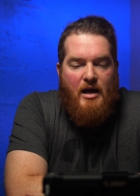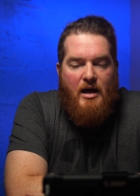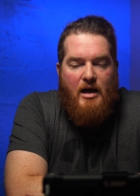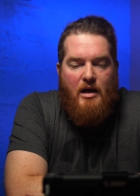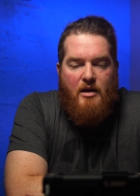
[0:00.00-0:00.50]

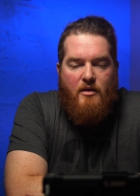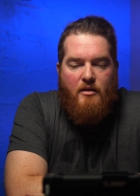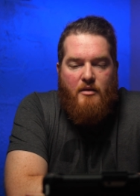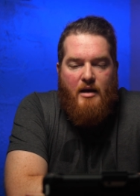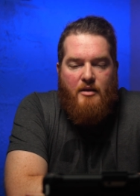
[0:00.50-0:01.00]
I
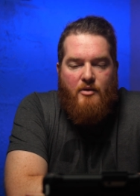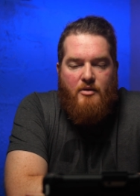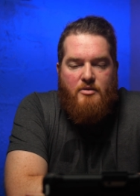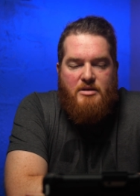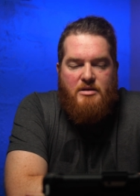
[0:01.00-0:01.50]
think that
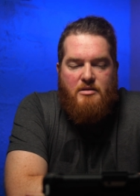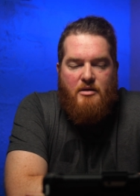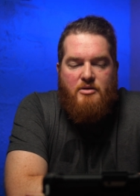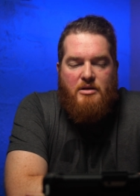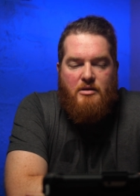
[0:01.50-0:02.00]

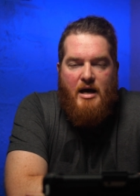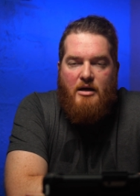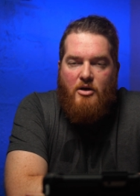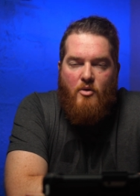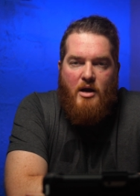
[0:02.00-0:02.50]
there's a
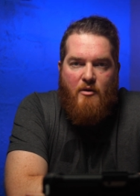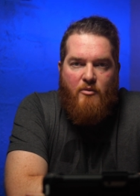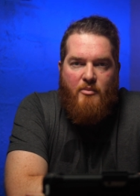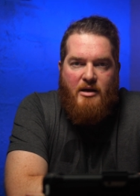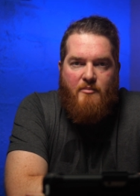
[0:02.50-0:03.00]
lot going on
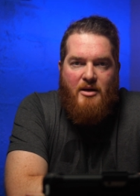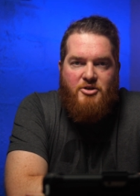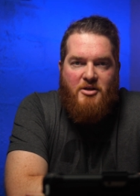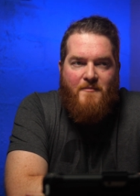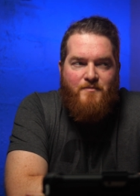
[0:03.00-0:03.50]
with
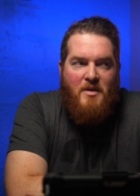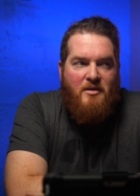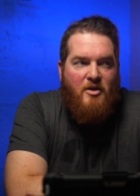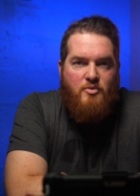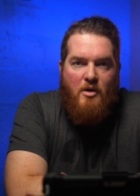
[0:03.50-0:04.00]
Blackmagic.
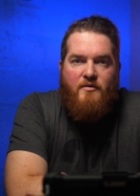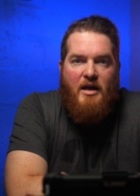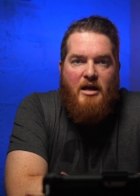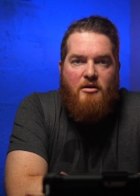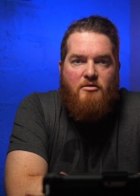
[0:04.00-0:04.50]
The
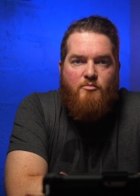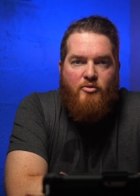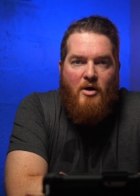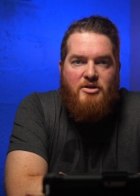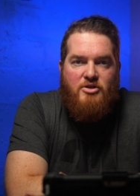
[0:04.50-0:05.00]
12K
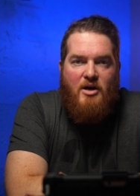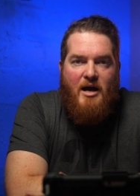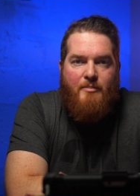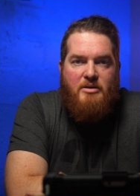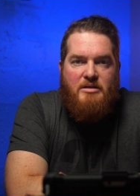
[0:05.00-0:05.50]
price
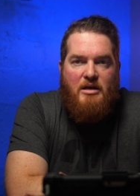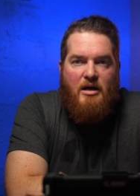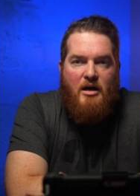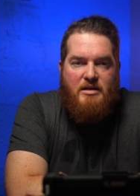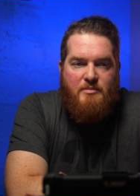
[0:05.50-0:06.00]
drop is
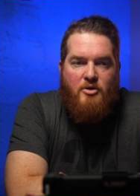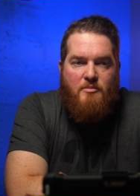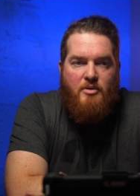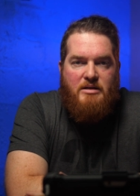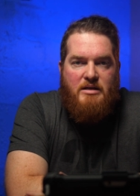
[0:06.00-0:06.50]
a
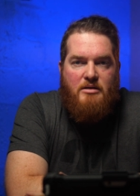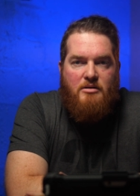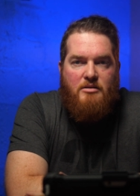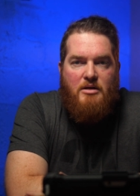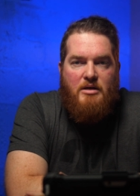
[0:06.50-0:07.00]
pretty big
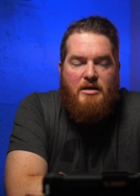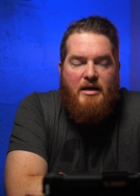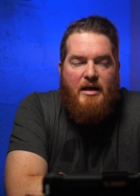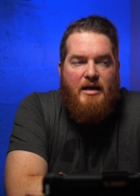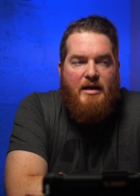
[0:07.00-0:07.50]
deal,
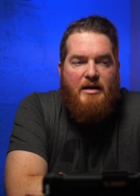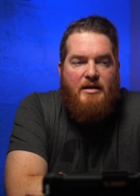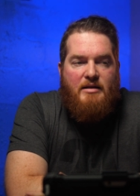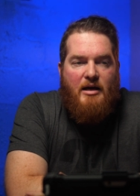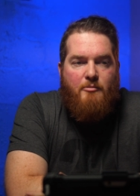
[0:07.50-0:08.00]

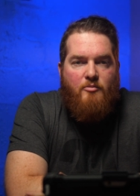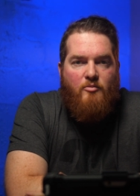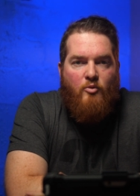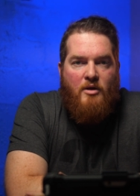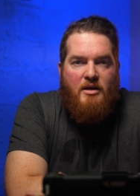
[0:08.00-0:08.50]
and
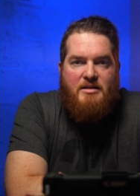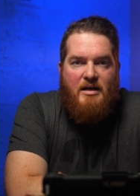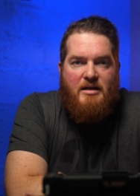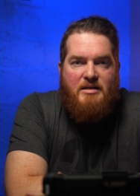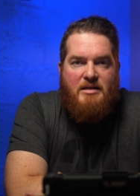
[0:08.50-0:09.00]
I'm really
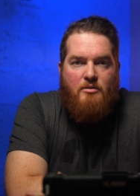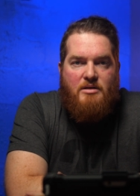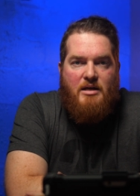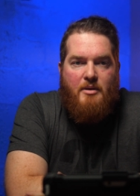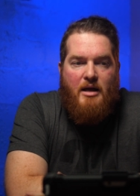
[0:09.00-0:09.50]
excited to see
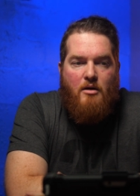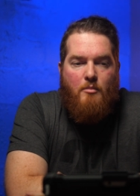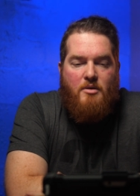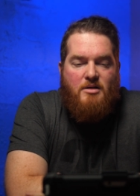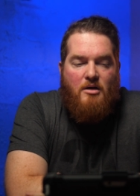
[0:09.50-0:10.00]
what's coming out.
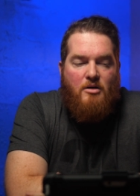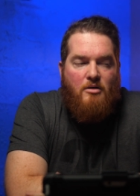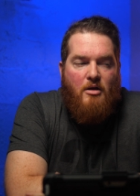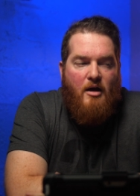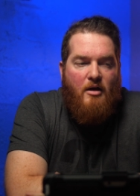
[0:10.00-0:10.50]
I'm gonna start
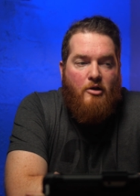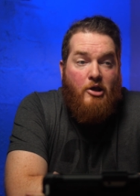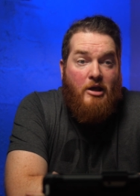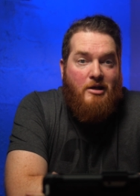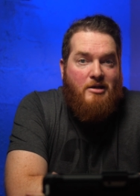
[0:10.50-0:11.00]

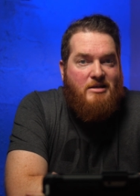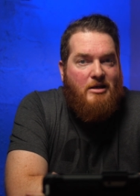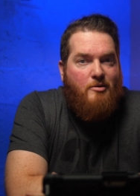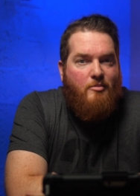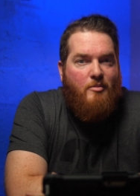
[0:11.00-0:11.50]
looking into
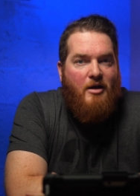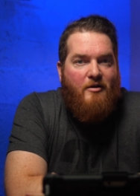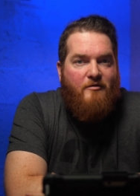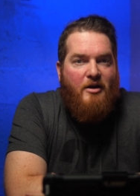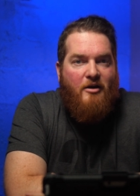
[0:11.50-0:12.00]
some
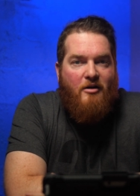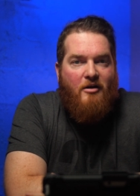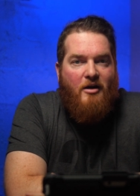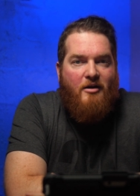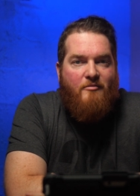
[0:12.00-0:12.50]
of their